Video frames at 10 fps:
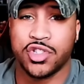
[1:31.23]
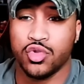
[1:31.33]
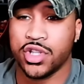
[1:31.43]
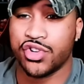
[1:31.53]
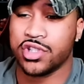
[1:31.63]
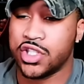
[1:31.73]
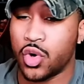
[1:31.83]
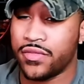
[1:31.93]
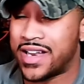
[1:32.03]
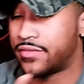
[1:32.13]
that you literally
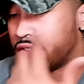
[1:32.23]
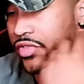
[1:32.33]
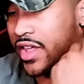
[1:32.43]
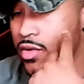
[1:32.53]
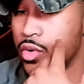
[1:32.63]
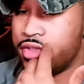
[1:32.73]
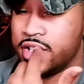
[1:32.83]
don't even have to think with,